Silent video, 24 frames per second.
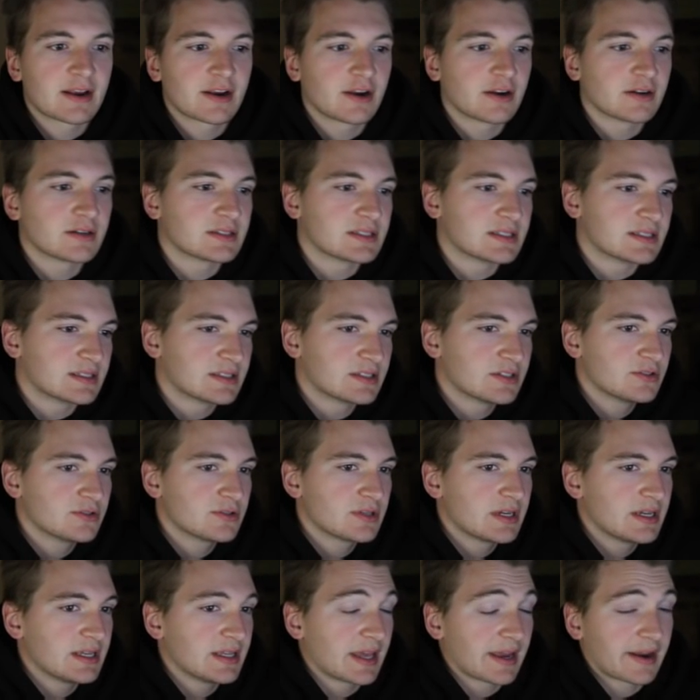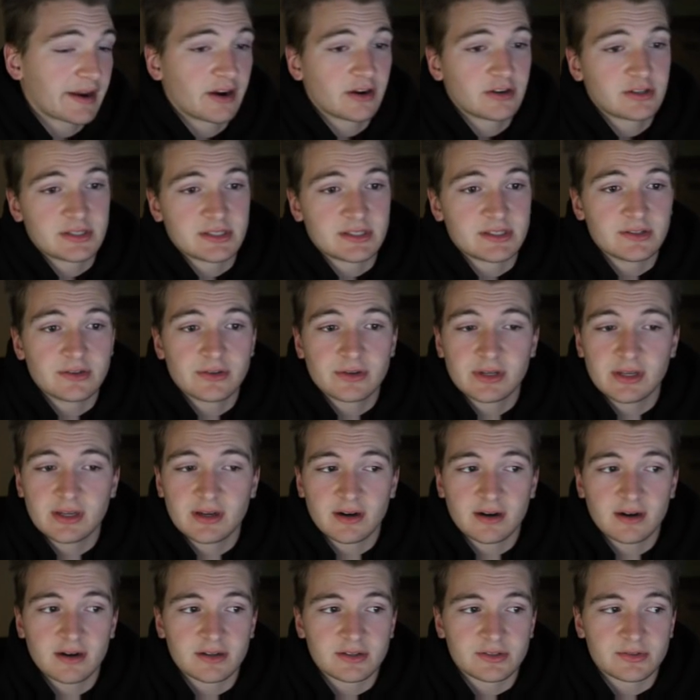Kurt Suzuki. That Kurt Suzuki
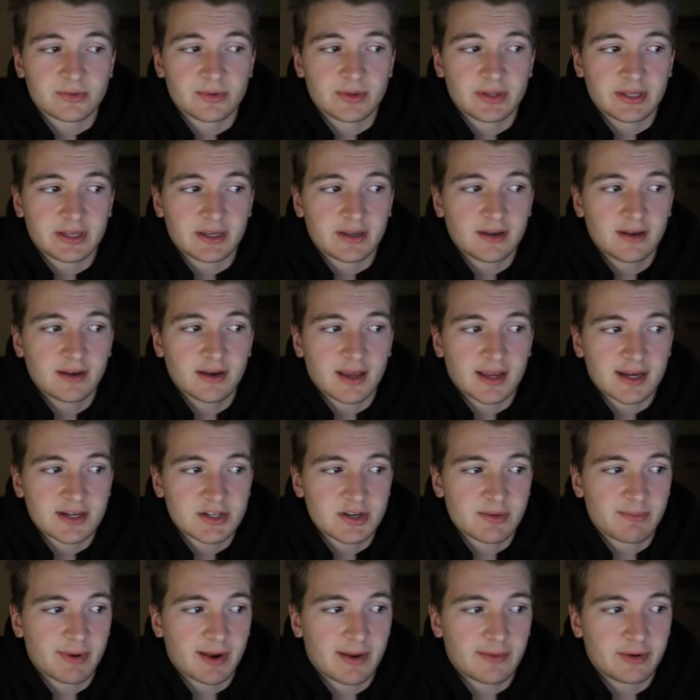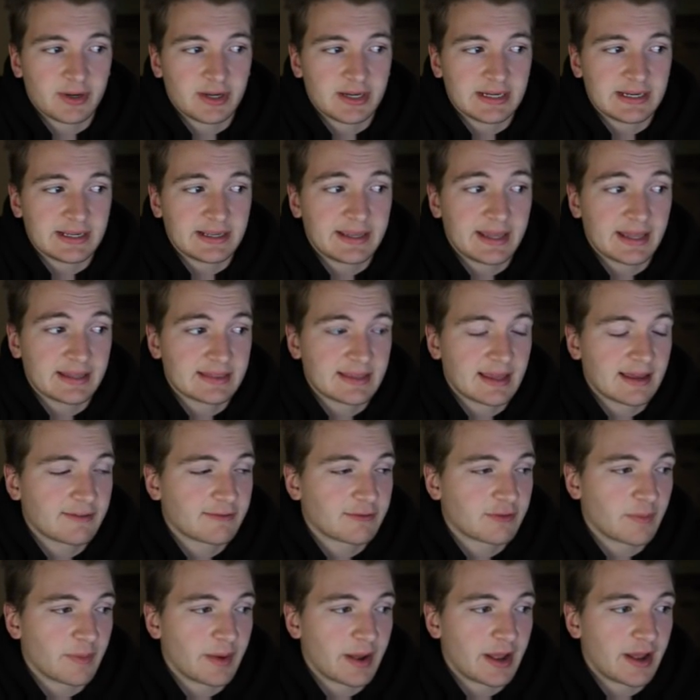card is really good. I actually probably need to get that
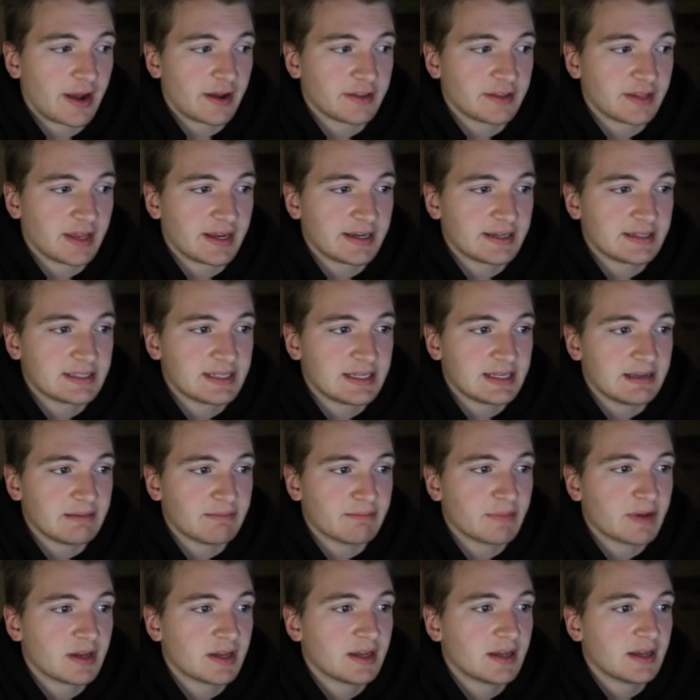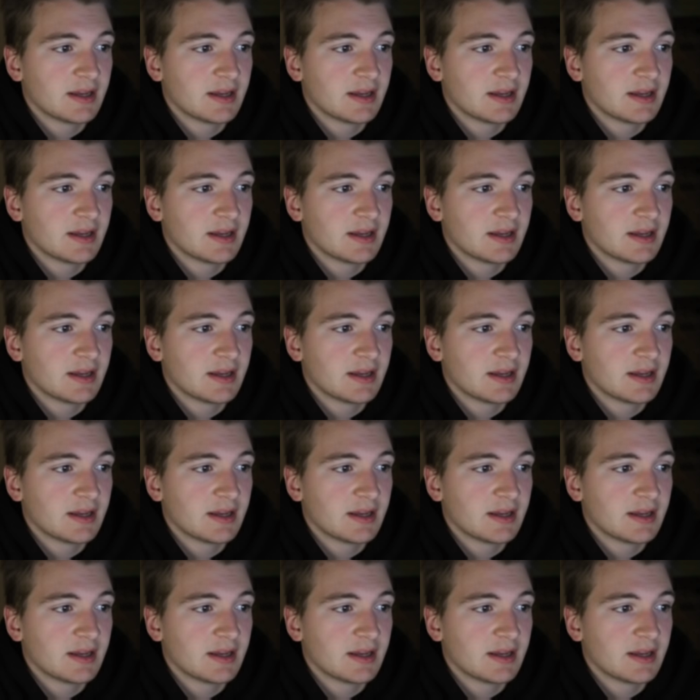for my online team.